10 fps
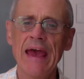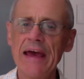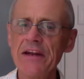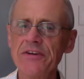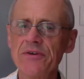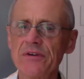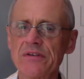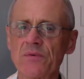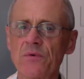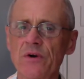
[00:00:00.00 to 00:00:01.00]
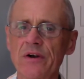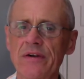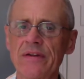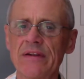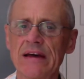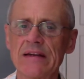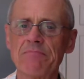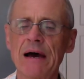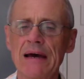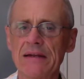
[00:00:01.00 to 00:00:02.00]
Attitude is a word that
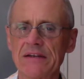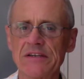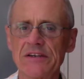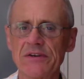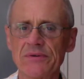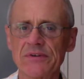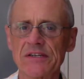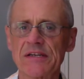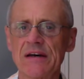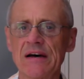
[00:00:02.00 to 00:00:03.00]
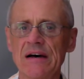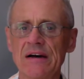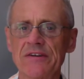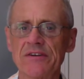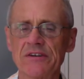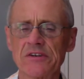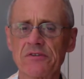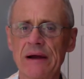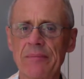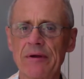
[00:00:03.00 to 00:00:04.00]
pilots use to
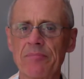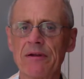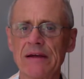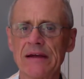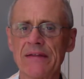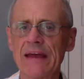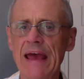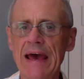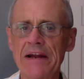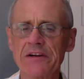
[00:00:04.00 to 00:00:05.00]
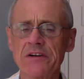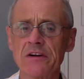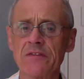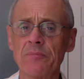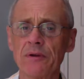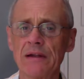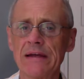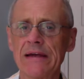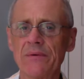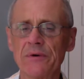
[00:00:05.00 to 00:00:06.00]
describe their plane. The attitude of a
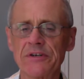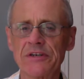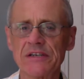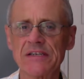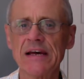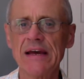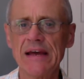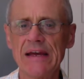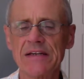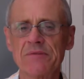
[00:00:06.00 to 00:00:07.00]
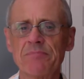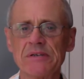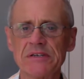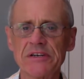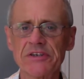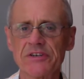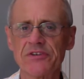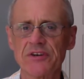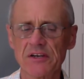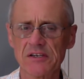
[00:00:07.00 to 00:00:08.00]
plane, which is its position
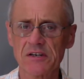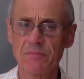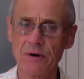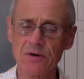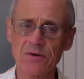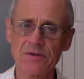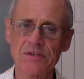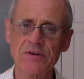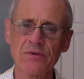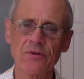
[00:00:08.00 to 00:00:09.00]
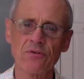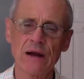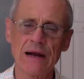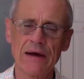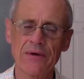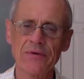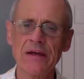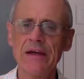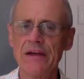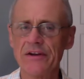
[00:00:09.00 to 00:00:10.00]
juxtaposed to the ground
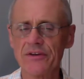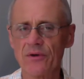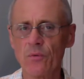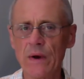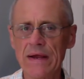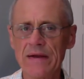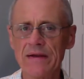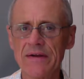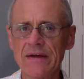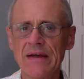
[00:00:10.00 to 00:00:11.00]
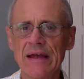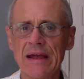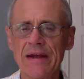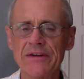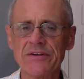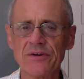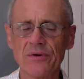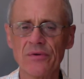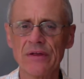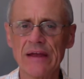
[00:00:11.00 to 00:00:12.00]
and to the wind and
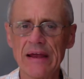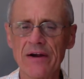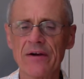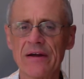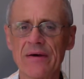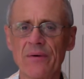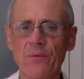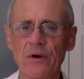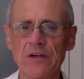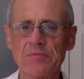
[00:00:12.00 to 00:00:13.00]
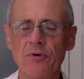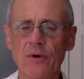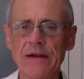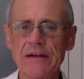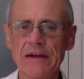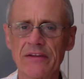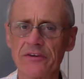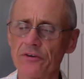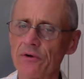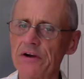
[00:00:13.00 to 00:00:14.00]
to the area where it's pointing and the
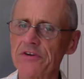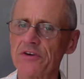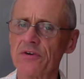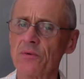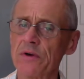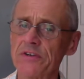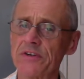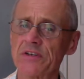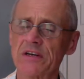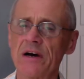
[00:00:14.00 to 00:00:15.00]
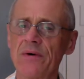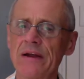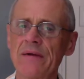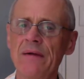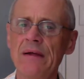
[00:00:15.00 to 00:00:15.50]
direction to which it's going.